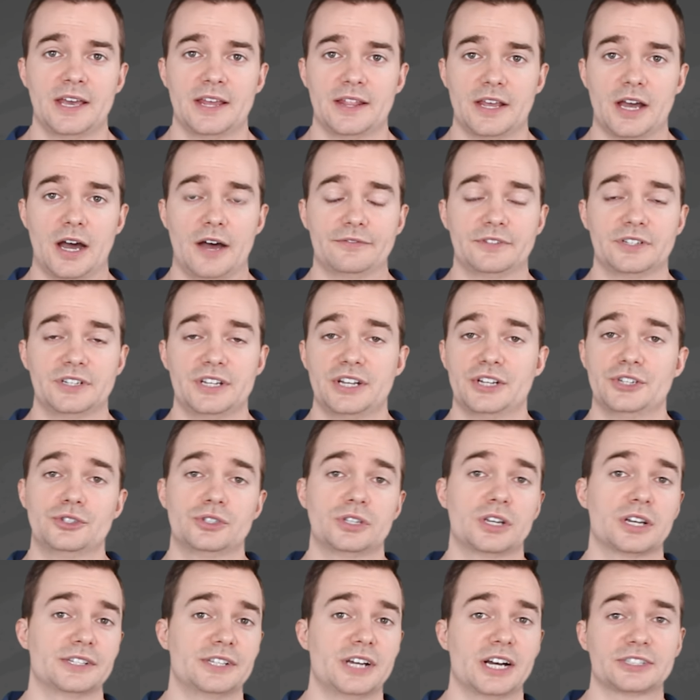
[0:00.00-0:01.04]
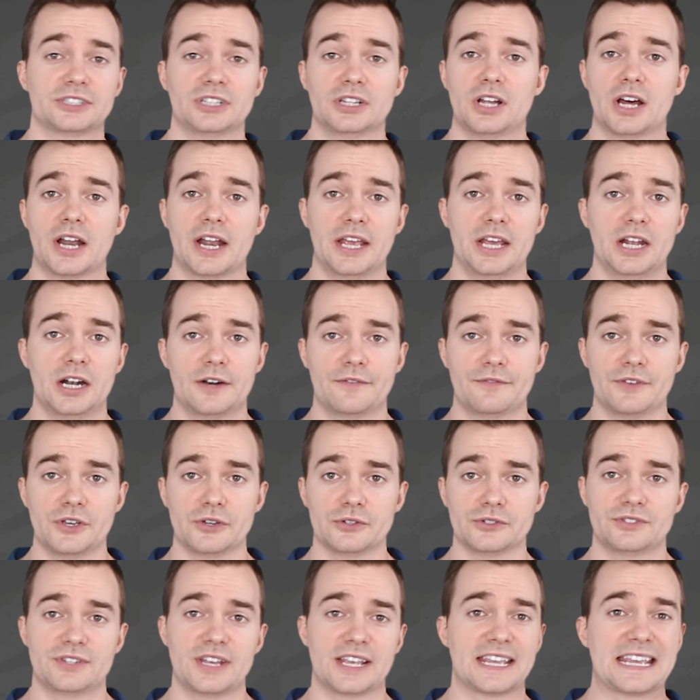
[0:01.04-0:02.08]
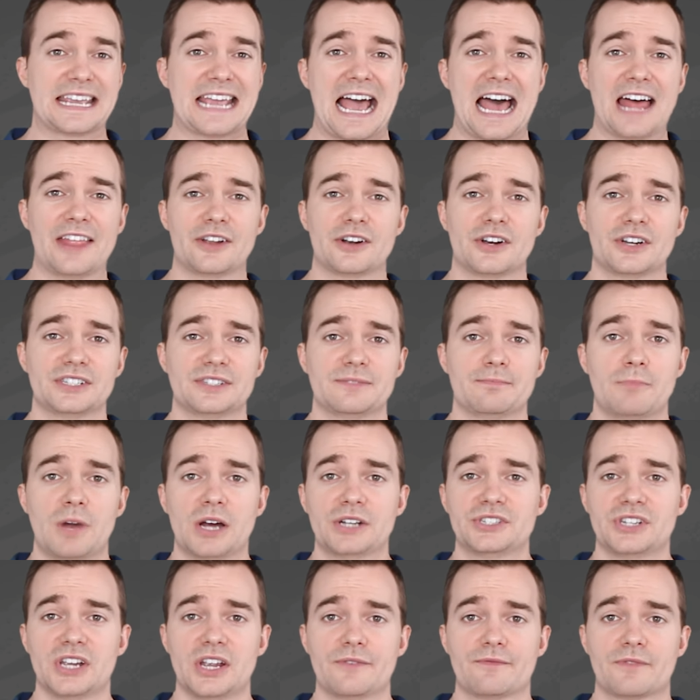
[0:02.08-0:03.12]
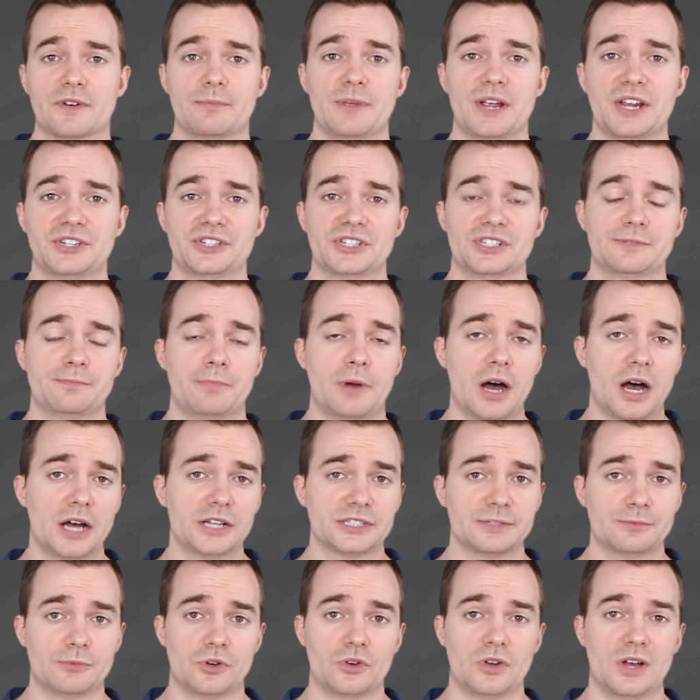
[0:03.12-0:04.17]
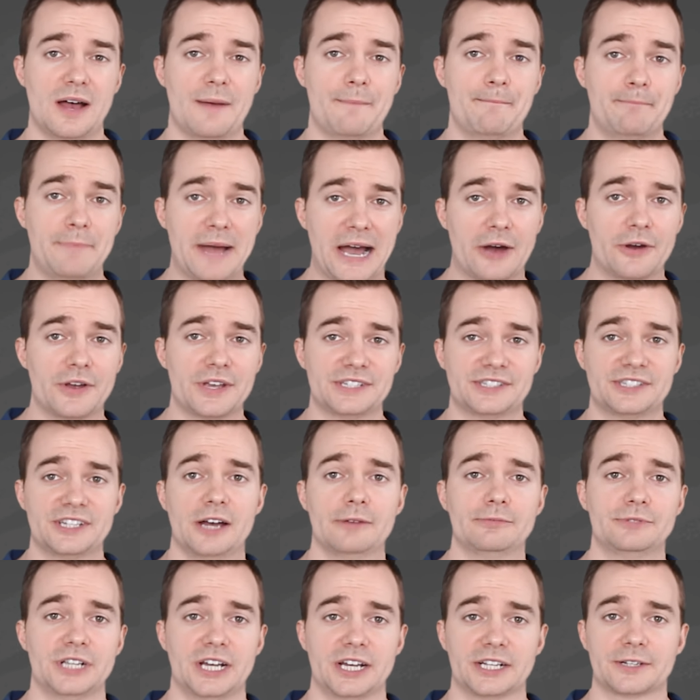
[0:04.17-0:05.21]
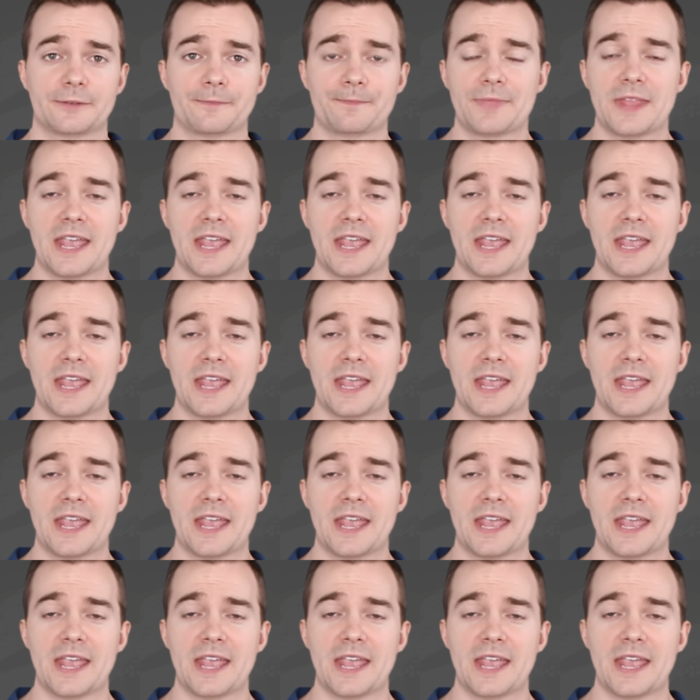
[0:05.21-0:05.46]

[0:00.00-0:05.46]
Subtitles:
They also need to conduct a lot of interviews. They gather as much information as possible about a subject